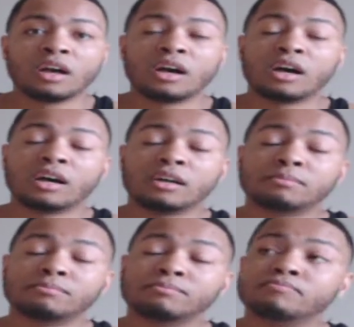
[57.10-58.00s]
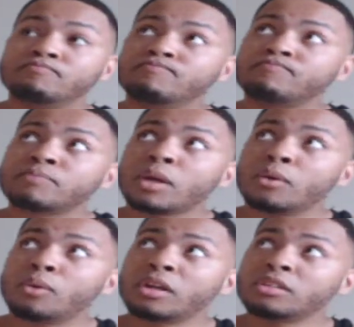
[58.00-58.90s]
um,
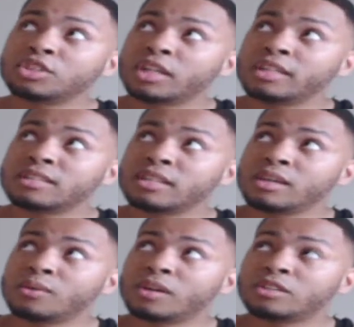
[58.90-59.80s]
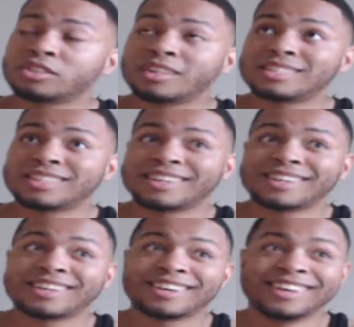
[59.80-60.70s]
what else should I say? What else should I say? Uh,